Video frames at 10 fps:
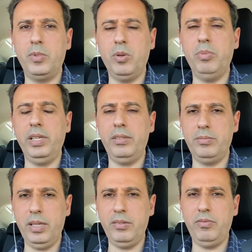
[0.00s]
complete
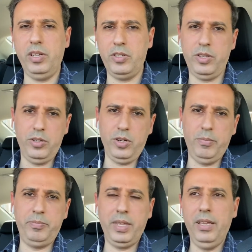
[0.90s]
and finish their
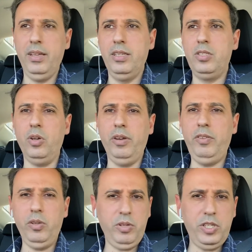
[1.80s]
job. So
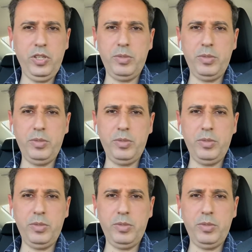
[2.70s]
if you reach this